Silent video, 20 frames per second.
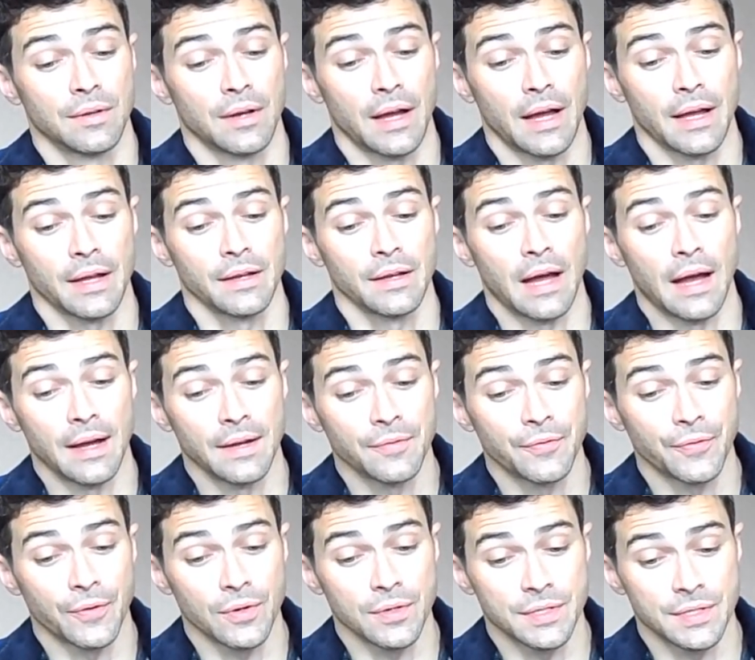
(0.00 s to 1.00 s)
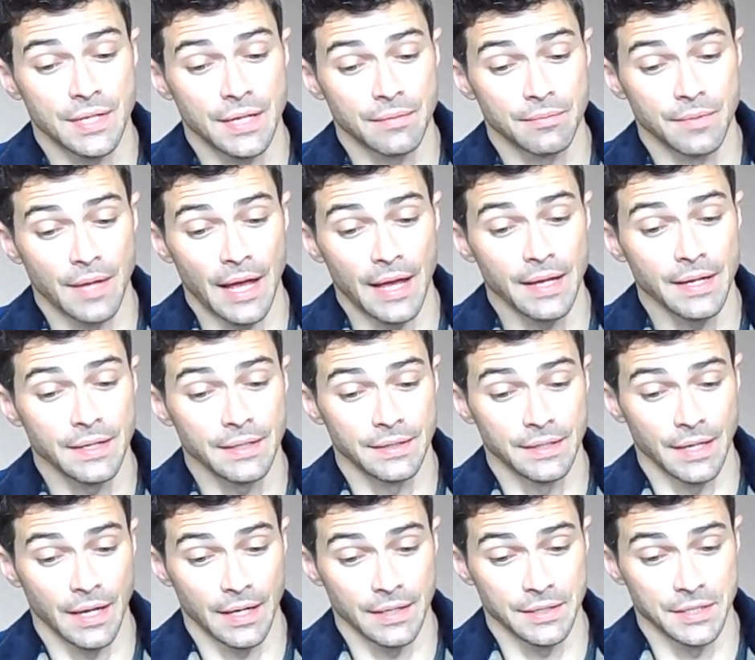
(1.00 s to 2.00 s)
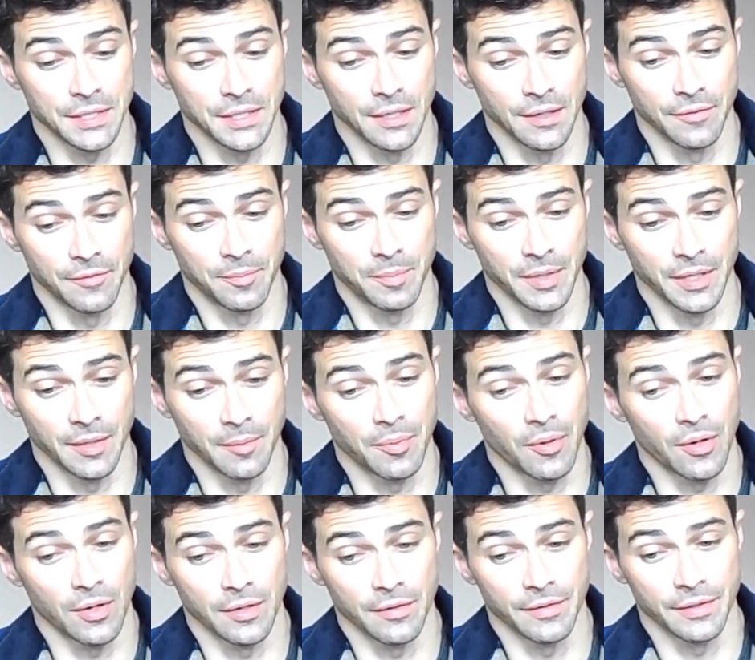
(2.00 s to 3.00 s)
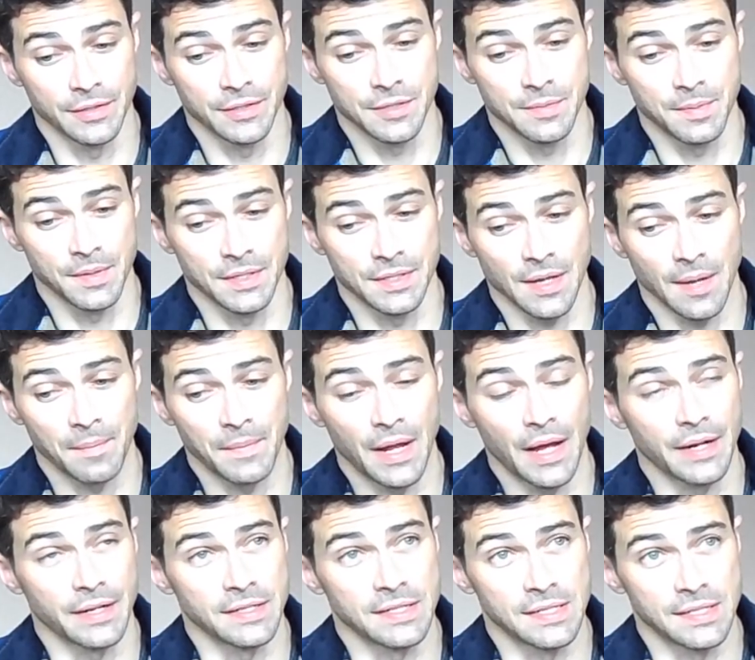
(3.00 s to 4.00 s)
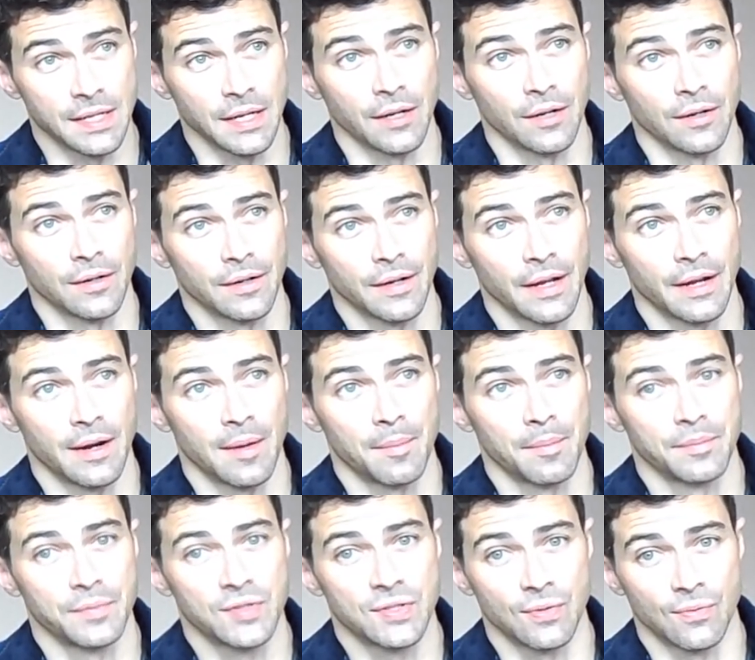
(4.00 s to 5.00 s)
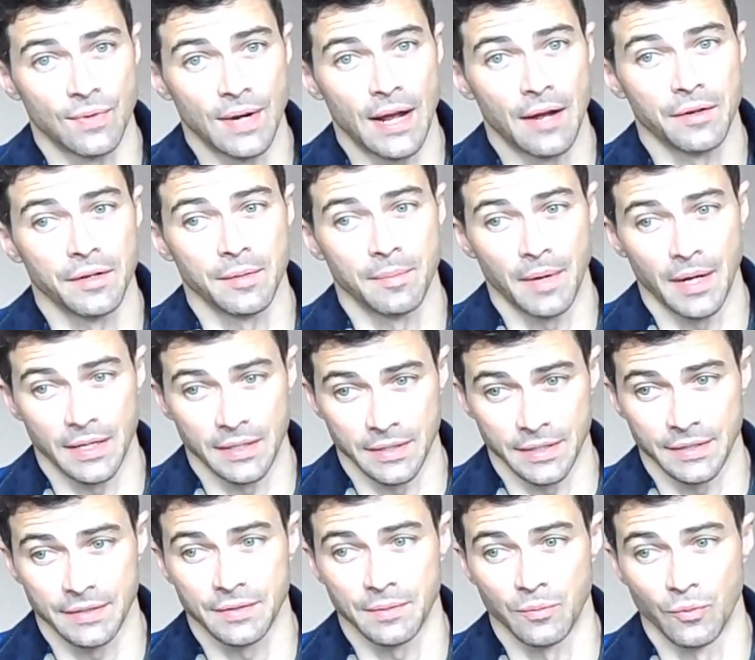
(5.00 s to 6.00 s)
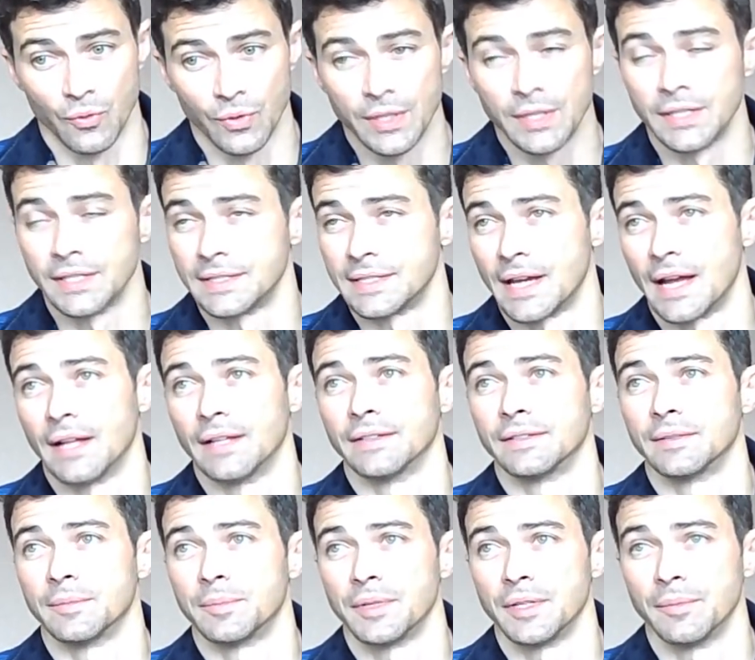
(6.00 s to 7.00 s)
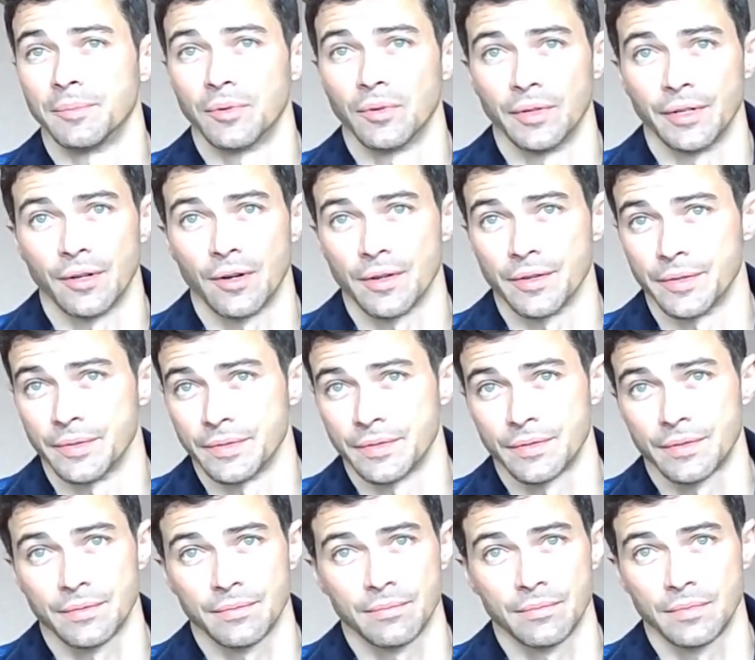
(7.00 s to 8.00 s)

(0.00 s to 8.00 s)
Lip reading: I first hated the idea of being part of it just because I'm not a singer, and I'm surrounded by like some really talented people and all those